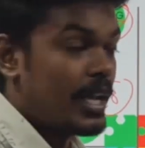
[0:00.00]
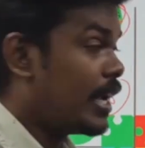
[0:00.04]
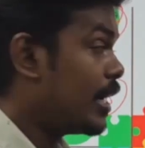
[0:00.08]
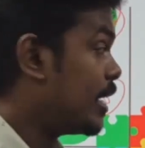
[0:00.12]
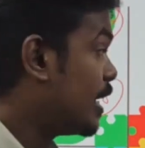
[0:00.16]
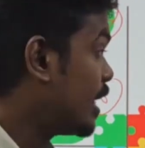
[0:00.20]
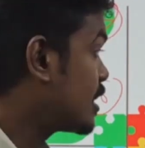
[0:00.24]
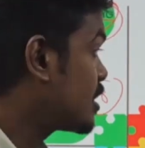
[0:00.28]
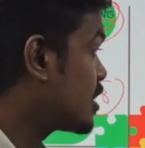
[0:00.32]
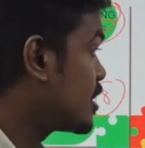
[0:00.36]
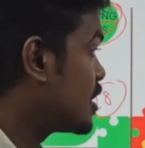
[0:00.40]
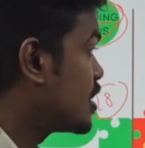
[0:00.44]

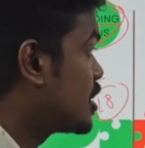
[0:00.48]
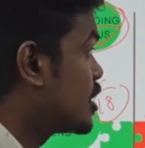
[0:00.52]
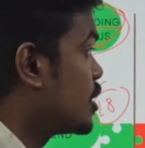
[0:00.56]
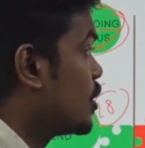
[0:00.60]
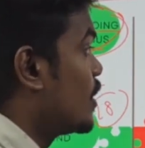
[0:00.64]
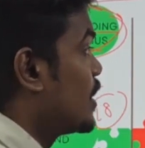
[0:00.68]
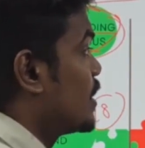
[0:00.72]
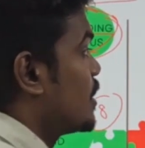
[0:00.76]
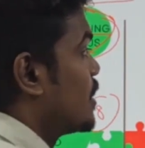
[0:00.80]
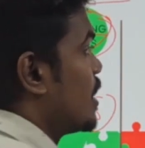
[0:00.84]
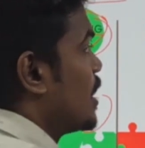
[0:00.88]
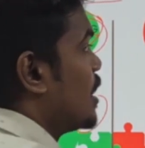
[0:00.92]
And next is
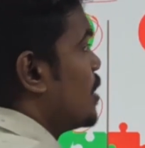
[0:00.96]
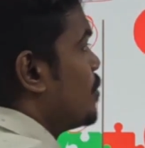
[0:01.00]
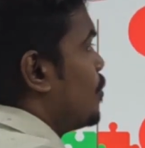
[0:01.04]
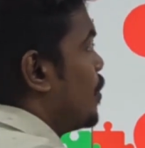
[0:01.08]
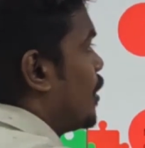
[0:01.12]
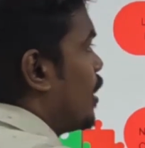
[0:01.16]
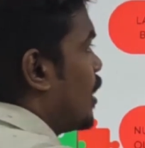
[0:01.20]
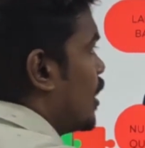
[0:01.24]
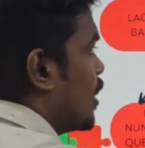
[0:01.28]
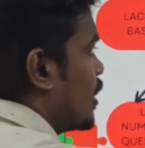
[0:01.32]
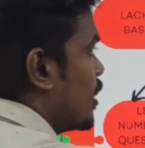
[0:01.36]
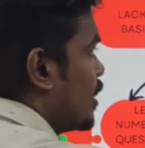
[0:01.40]
your
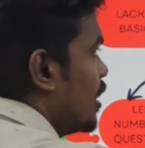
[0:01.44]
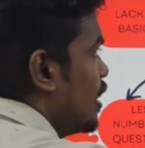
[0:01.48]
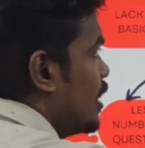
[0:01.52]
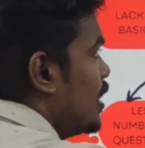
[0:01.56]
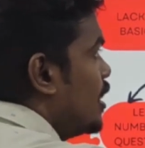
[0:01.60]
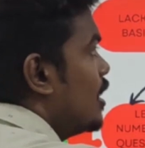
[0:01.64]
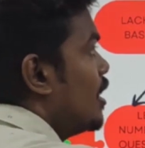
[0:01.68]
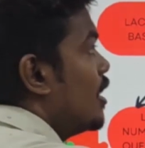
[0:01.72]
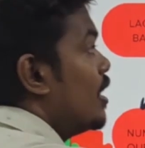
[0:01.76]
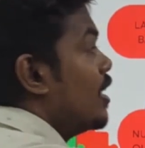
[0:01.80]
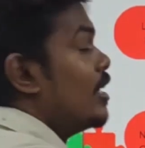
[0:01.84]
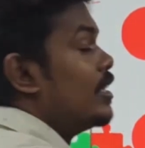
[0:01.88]
threat
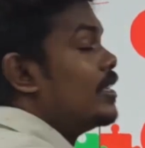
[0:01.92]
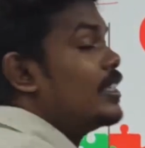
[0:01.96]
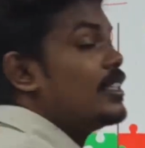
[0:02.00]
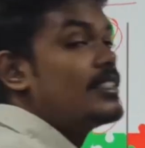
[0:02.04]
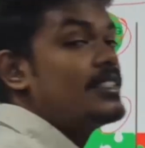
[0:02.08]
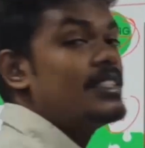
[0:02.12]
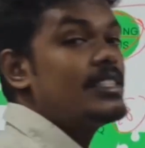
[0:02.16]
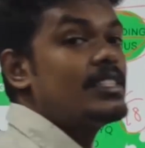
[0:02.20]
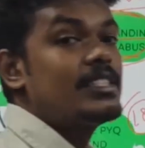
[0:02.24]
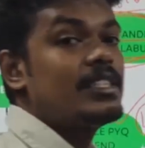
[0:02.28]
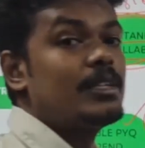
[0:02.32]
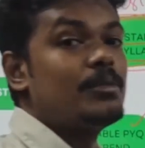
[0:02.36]
part.
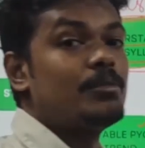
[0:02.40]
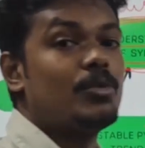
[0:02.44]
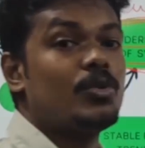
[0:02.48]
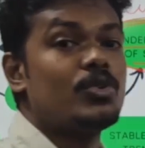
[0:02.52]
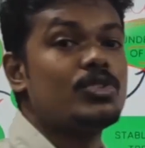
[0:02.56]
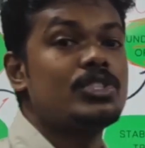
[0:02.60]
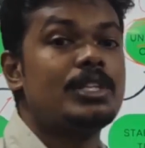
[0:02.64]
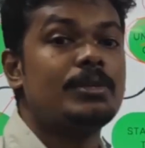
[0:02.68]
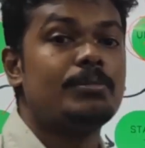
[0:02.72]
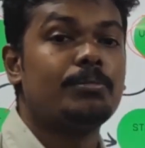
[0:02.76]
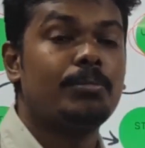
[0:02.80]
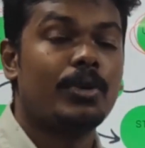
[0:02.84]
This is the
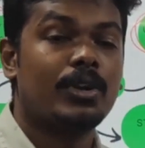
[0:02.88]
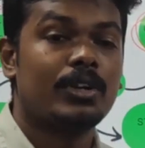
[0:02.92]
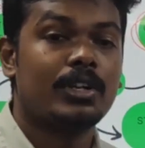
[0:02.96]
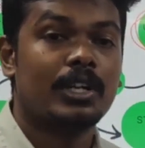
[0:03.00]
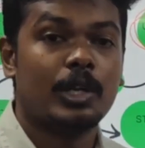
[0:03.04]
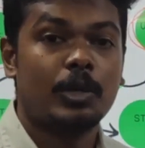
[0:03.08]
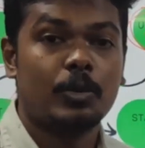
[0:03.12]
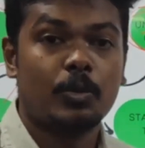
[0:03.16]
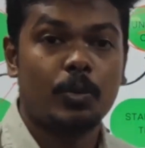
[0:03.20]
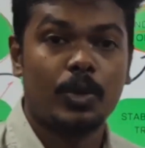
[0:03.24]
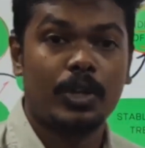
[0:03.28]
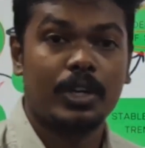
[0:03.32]
most
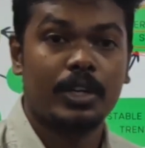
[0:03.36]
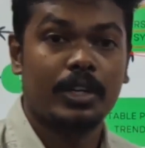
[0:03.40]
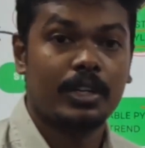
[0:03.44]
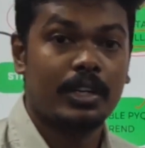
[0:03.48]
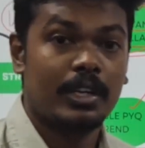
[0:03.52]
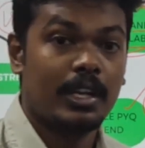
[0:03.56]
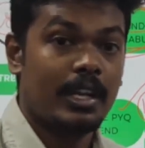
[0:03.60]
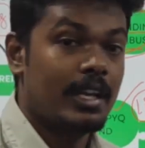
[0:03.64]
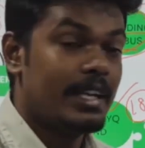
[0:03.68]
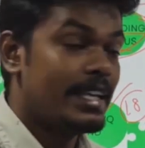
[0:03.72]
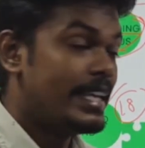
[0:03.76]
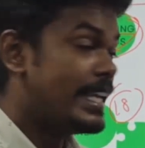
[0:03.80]
important one,